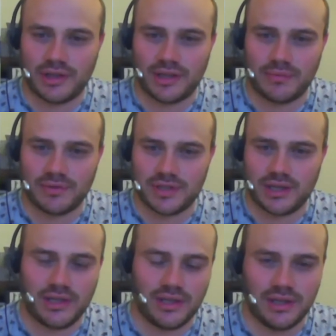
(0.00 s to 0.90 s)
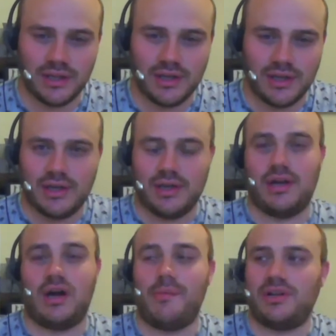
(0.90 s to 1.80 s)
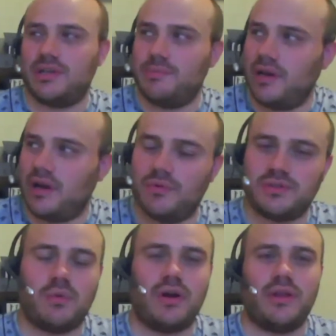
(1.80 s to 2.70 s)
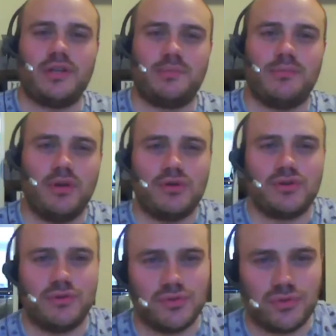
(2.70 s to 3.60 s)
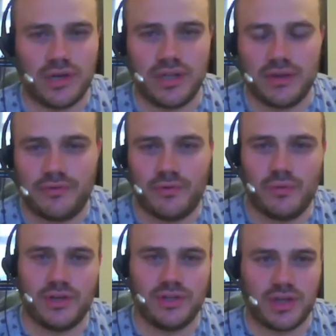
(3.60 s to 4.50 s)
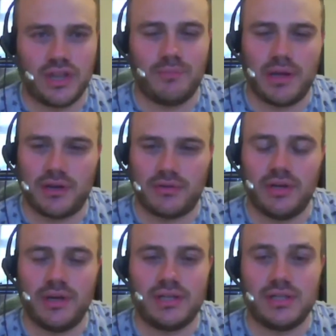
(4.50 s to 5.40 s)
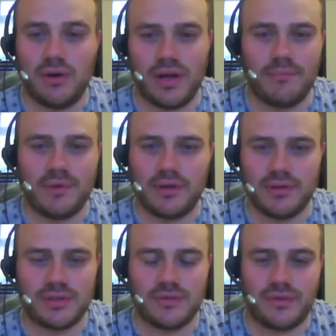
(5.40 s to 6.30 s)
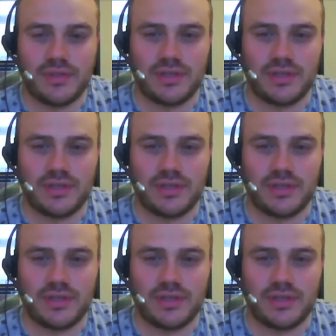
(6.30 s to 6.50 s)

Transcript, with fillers: That was it. And I must admit, I was one of those neutrals really that thought they should give Pellegrini time because of his,